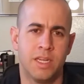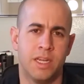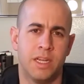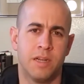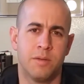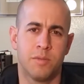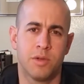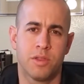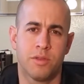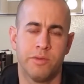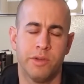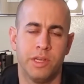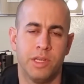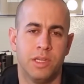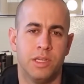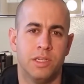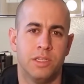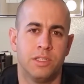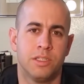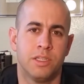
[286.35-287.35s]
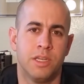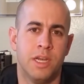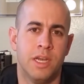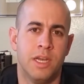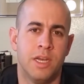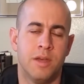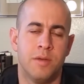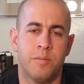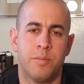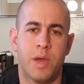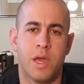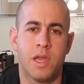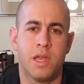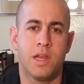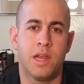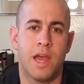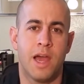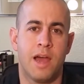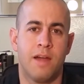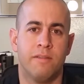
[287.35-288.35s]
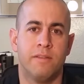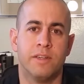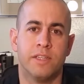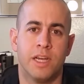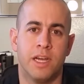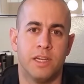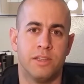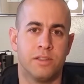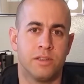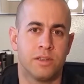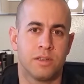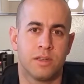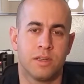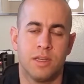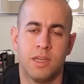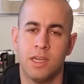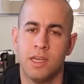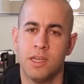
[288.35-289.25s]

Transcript: And number 3 is paid advertising.